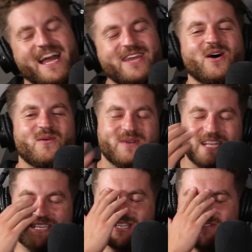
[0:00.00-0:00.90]
I know, but
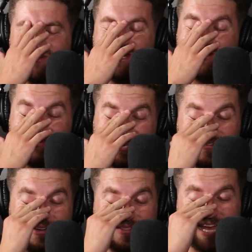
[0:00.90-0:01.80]
it's just funny you think
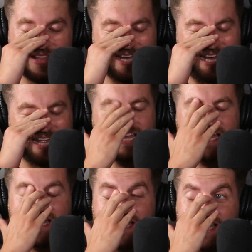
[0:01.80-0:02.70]
about that. Like,
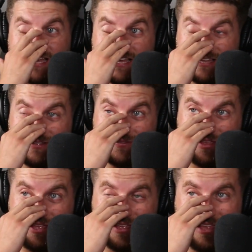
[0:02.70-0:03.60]
or he might kill himself.
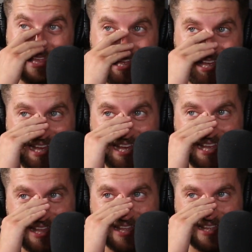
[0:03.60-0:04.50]
You're right. He might
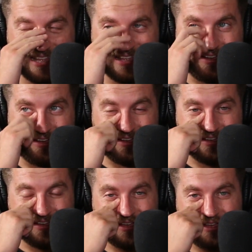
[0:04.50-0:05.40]
just jump off a building.
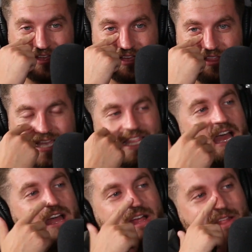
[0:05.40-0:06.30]
Just
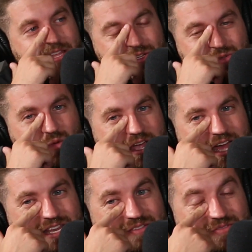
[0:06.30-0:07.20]
be like there's one
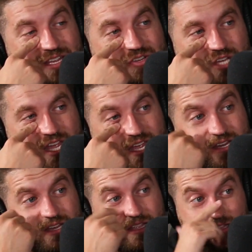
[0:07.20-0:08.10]
guy, Naveen
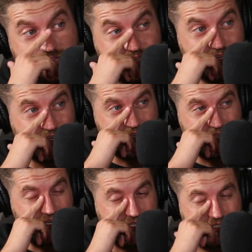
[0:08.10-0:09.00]
Jain.
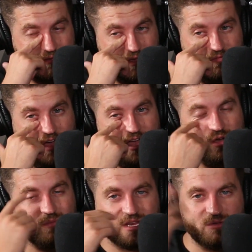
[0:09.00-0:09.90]
He does like
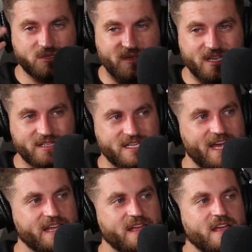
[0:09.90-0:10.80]
Viome, but he was big in
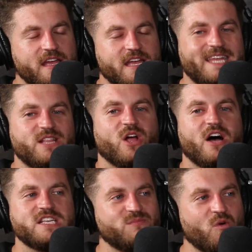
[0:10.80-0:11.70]
tech. He
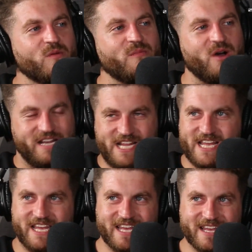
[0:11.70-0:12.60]
lost more
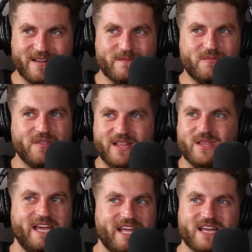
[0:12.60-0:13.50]
money than
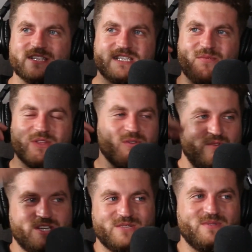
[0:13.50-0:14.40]
like some of the
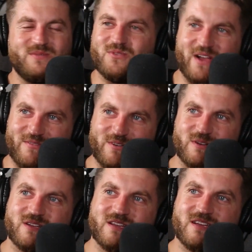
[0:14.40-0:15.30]
richest people ever.